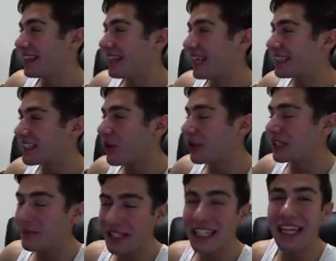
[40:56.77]
That's going to
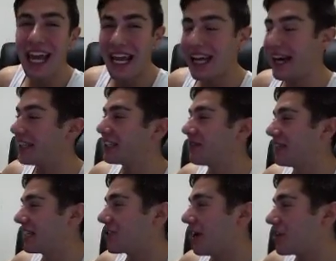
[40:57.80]
be chaos when
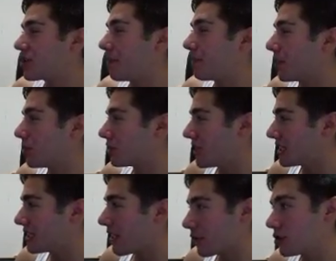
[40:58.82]
they try to ship those things
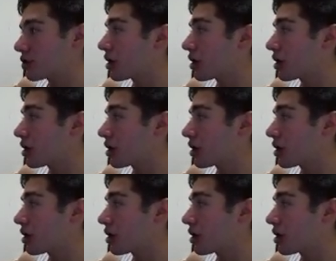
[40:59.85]
out, because there's